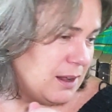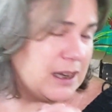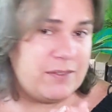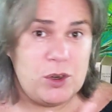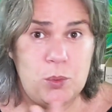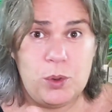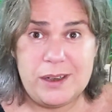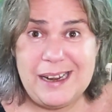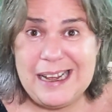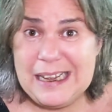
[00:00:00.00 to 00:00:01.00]
I'll give you
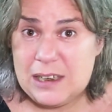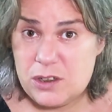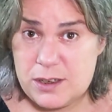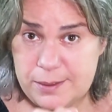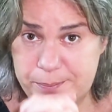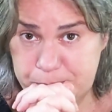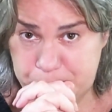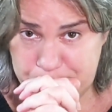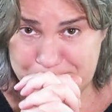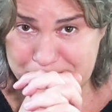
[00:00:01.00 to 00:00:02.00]
one hint,
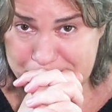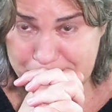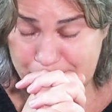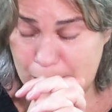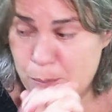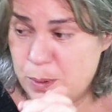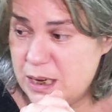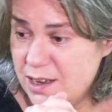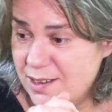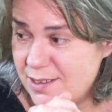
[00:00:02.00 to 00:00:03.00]

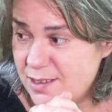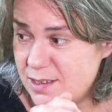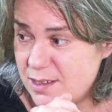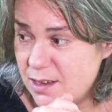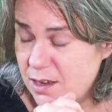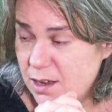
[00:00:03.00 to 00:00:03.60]
because